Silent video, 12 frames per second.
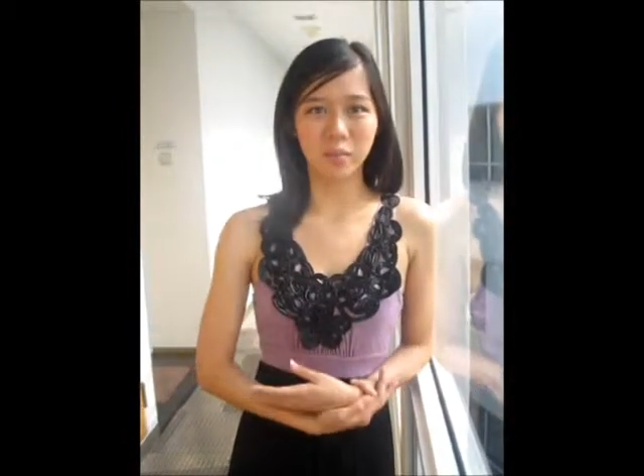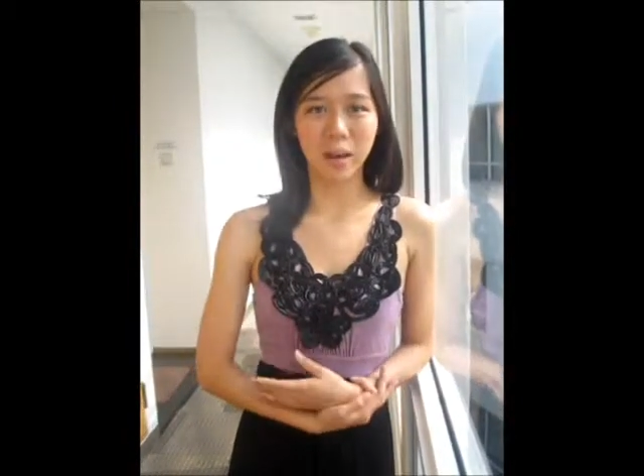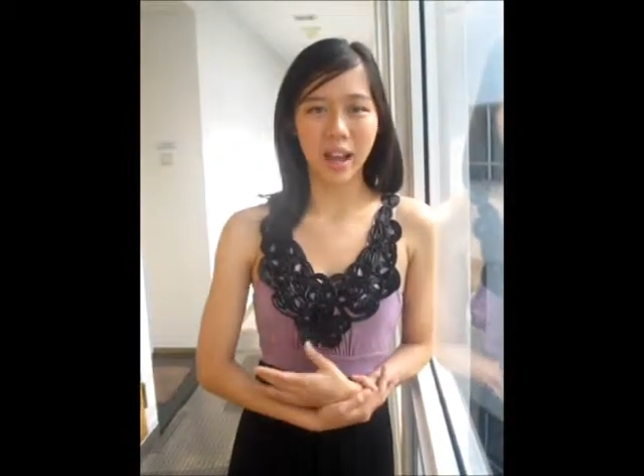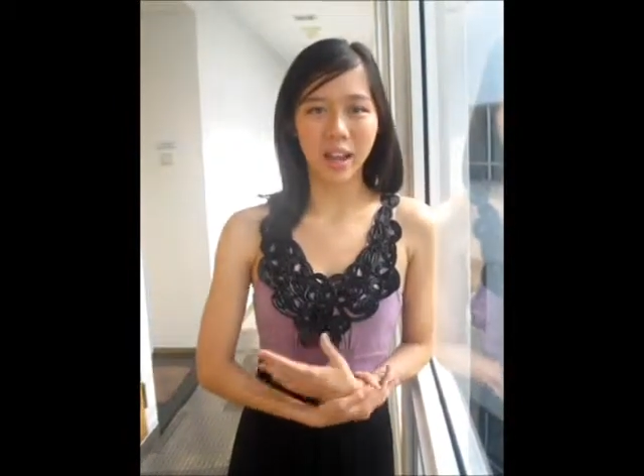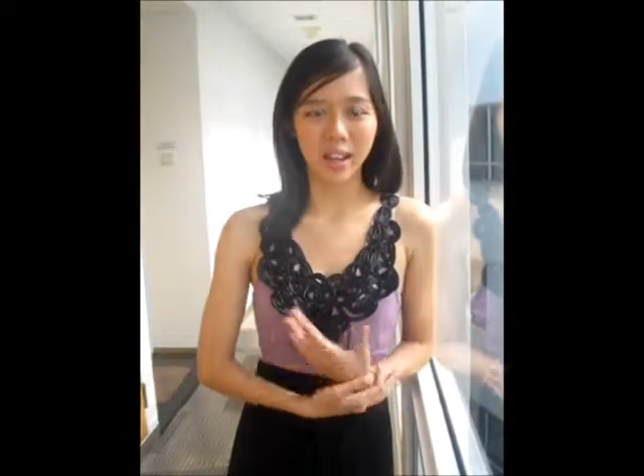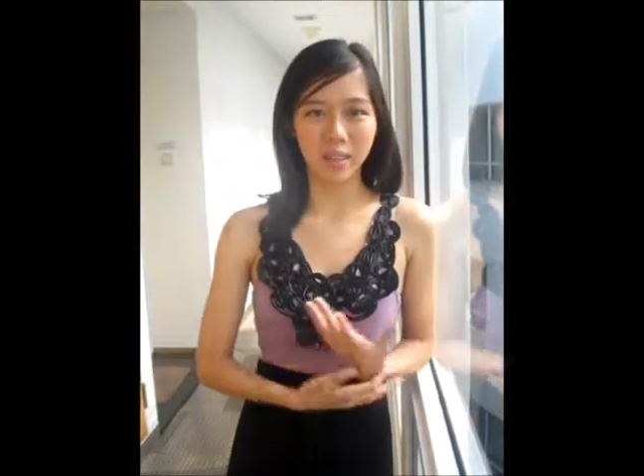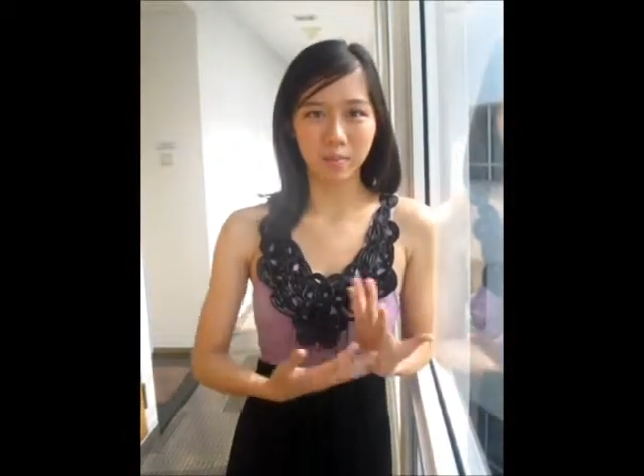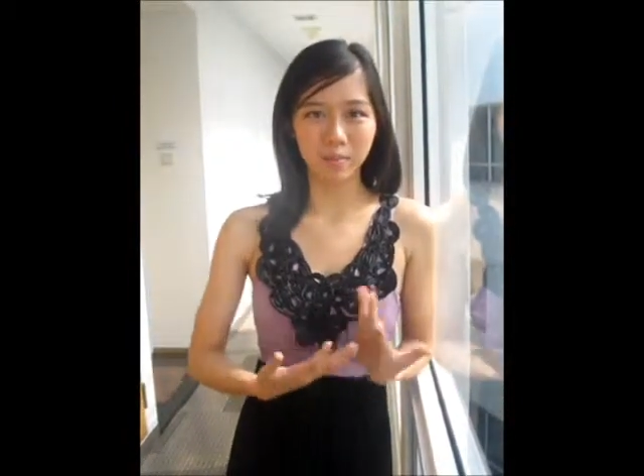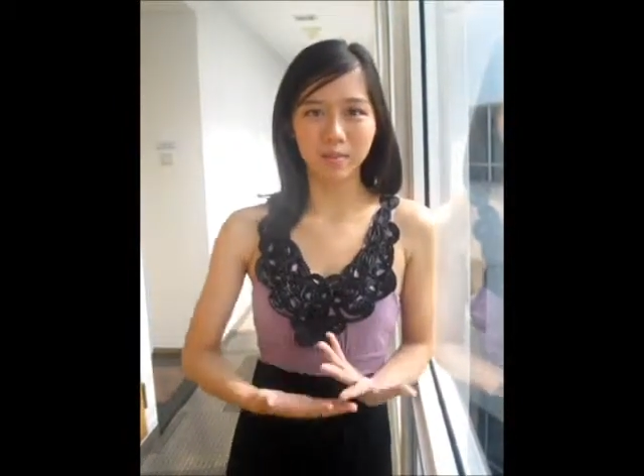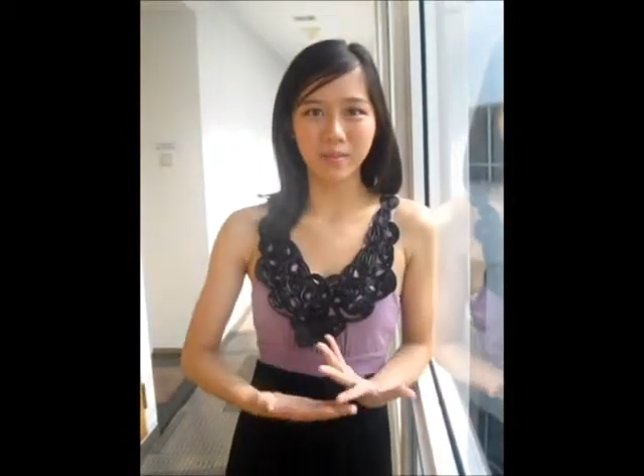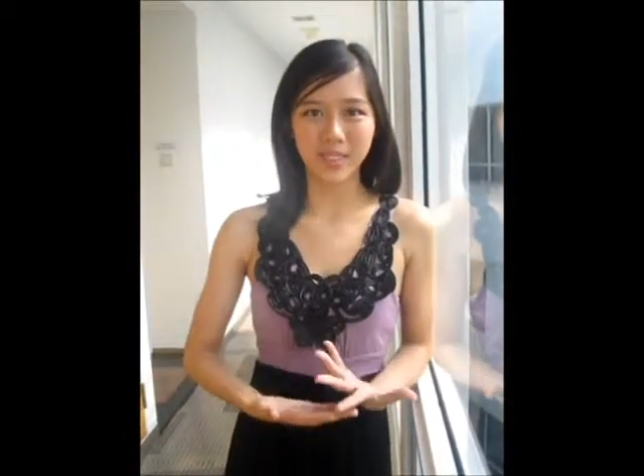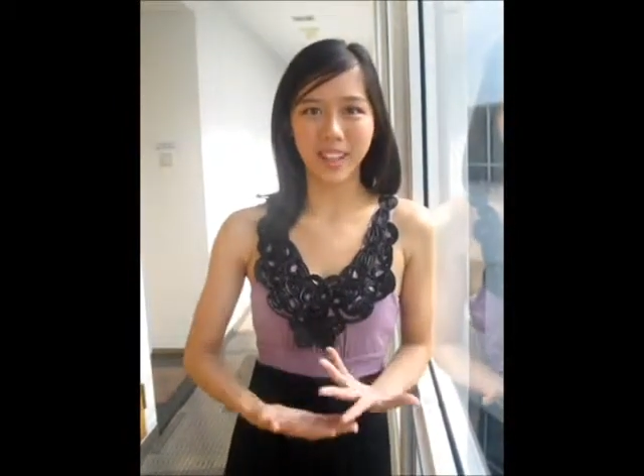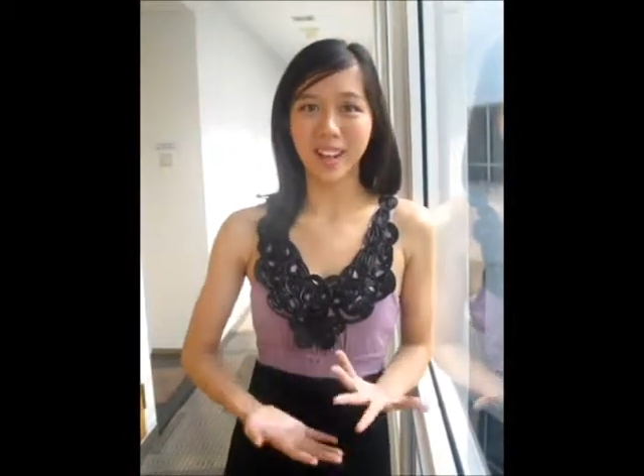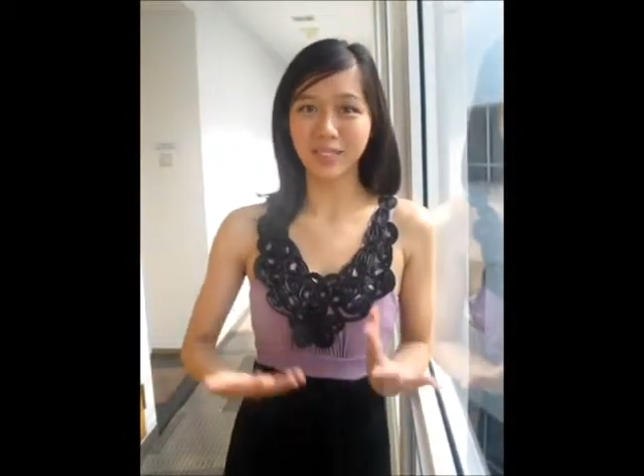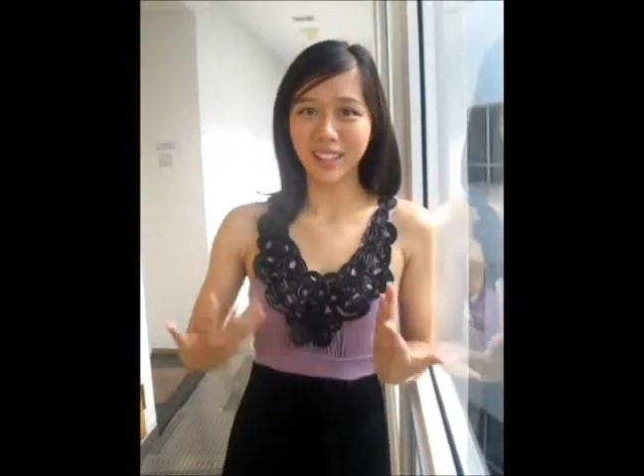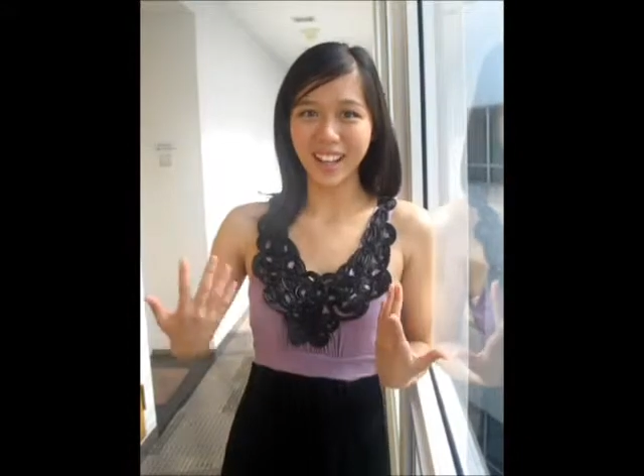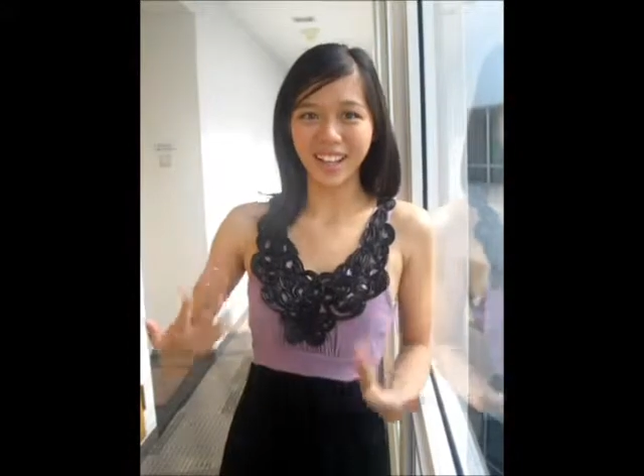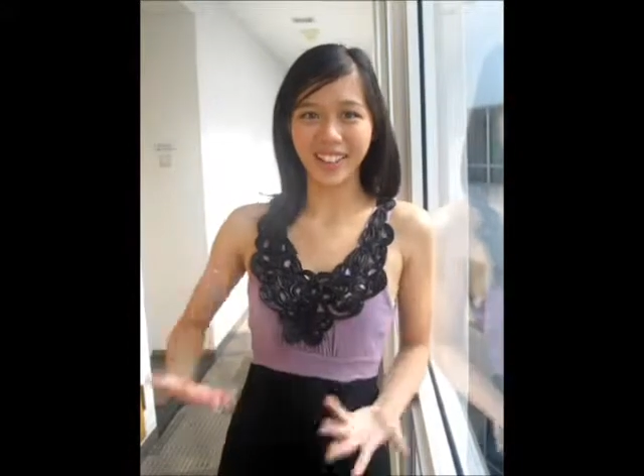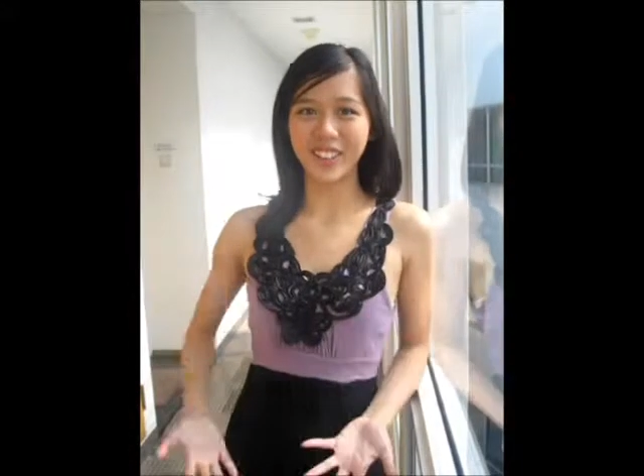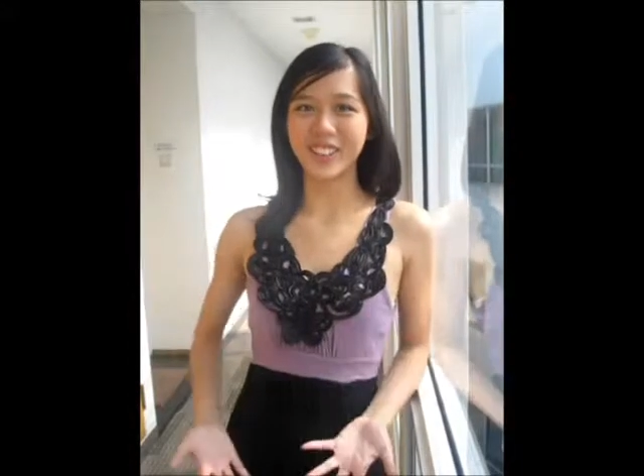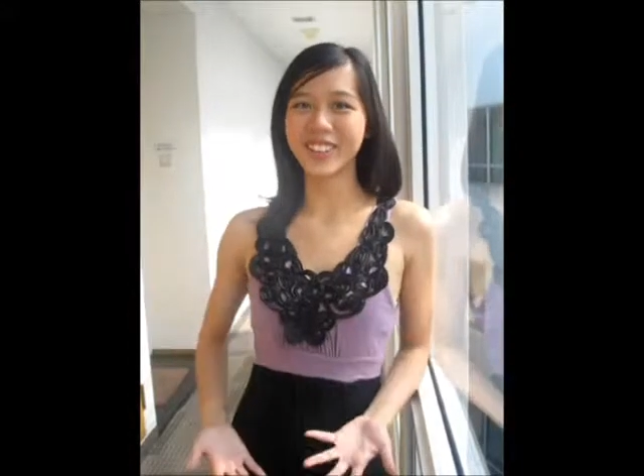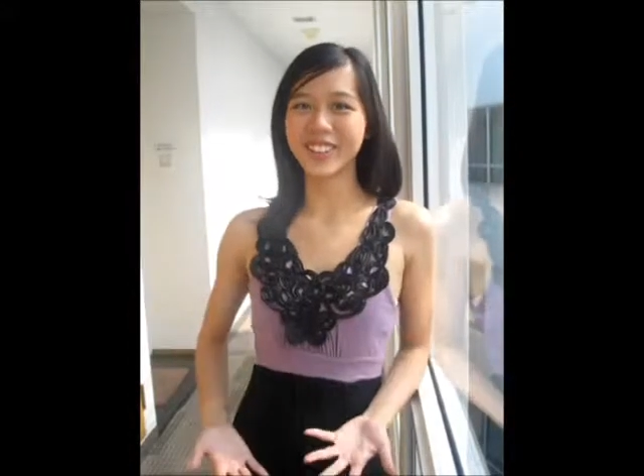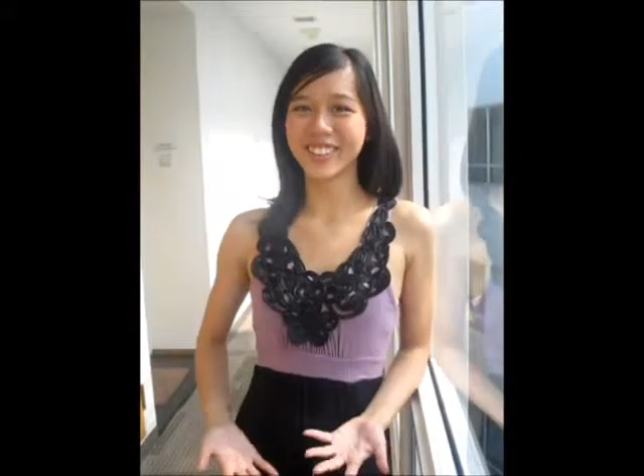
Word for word: myself, lah, you know.